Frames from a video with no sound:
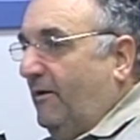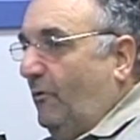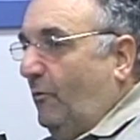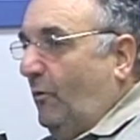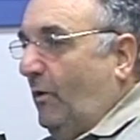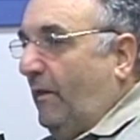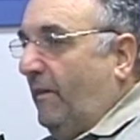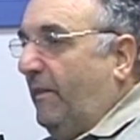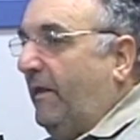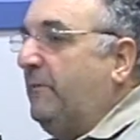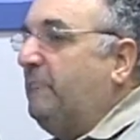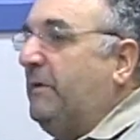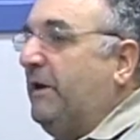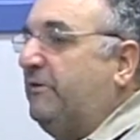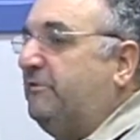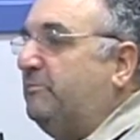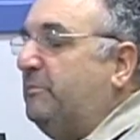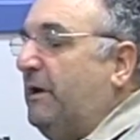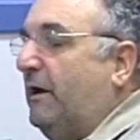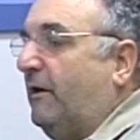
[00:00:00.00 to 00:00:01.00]
Well, that
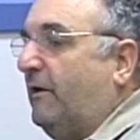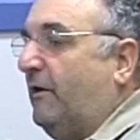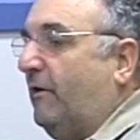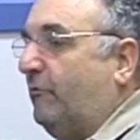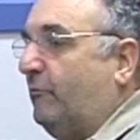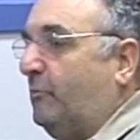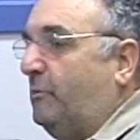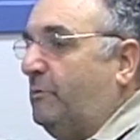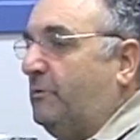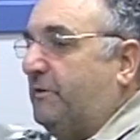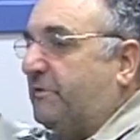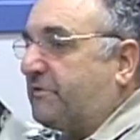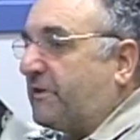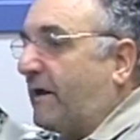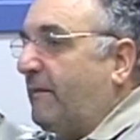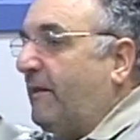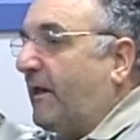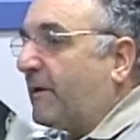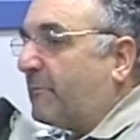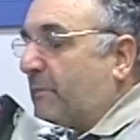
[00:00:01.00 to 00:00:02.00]
makes me uncomfortable because
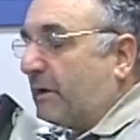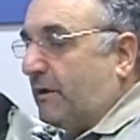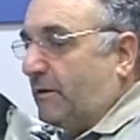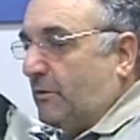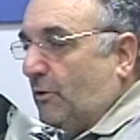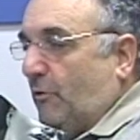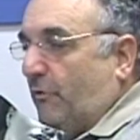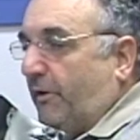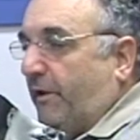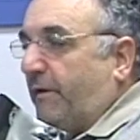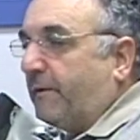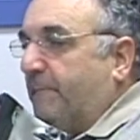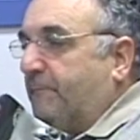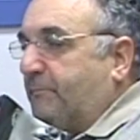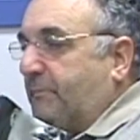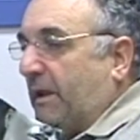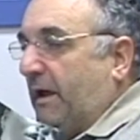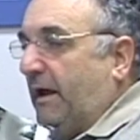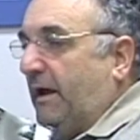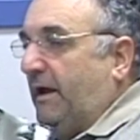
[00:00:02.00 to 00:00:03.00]
I like my clothing.
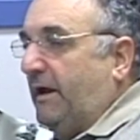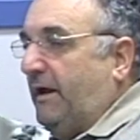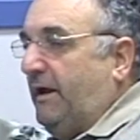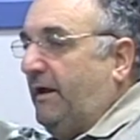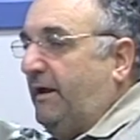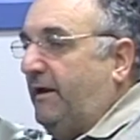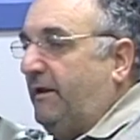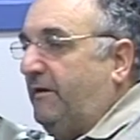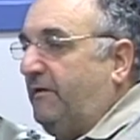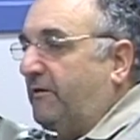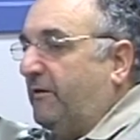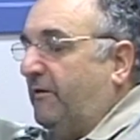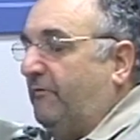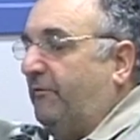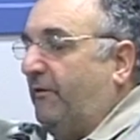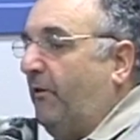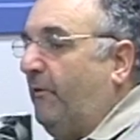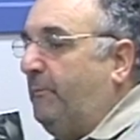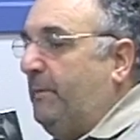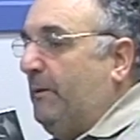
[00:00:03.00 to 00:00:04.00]
And
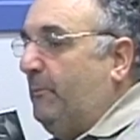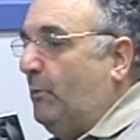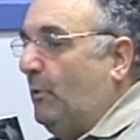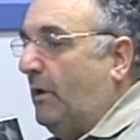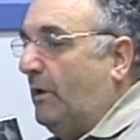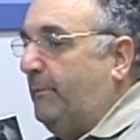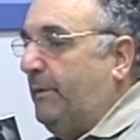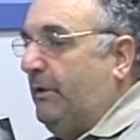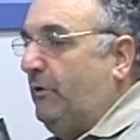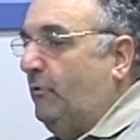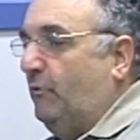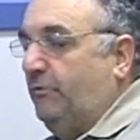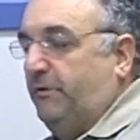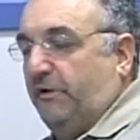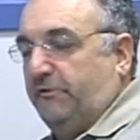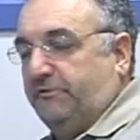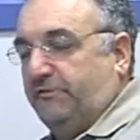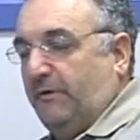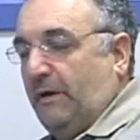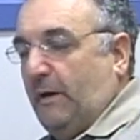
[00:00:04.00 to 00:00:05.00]
if other people want to be nude,
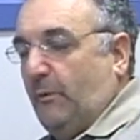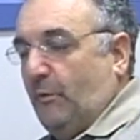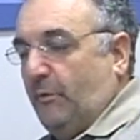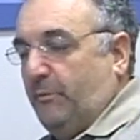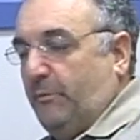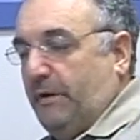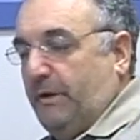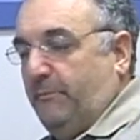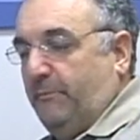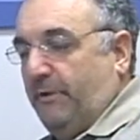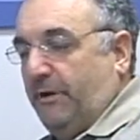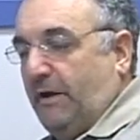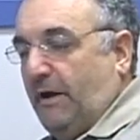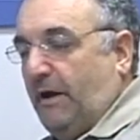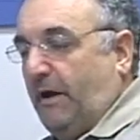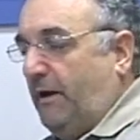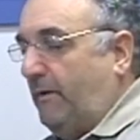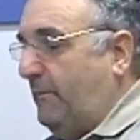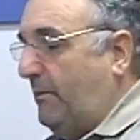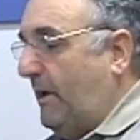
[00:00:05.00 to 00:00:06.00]
that's fine with me. But
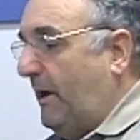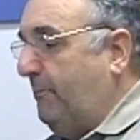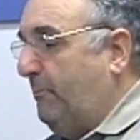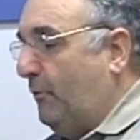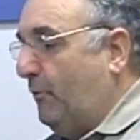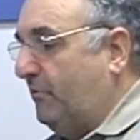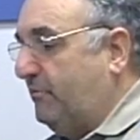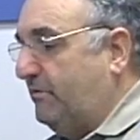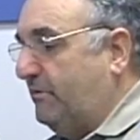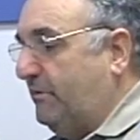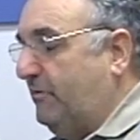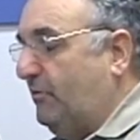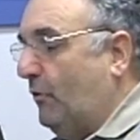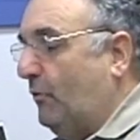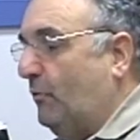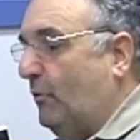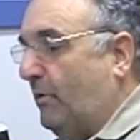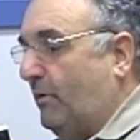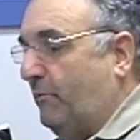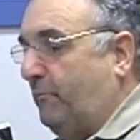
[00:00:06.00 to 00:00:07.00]
um, I personally
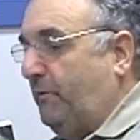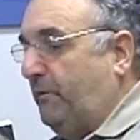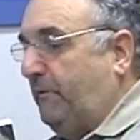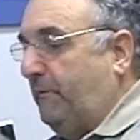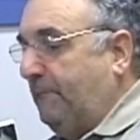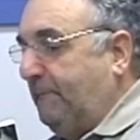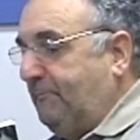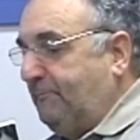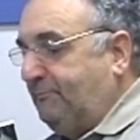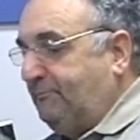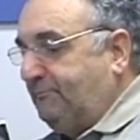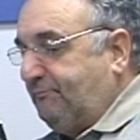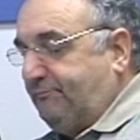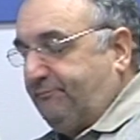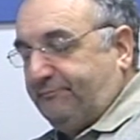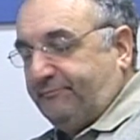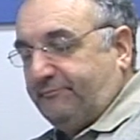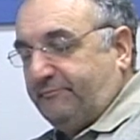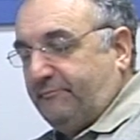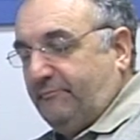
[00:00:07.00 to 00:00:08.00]
don't want to be.
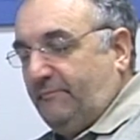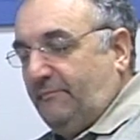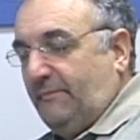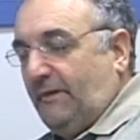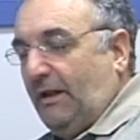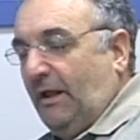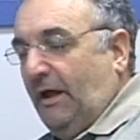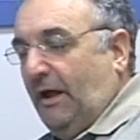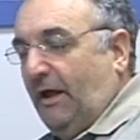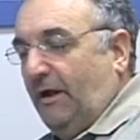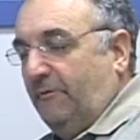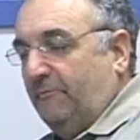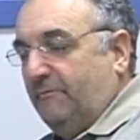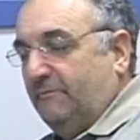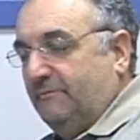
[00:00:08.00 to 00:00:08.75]
Yeah, wow. no, ah.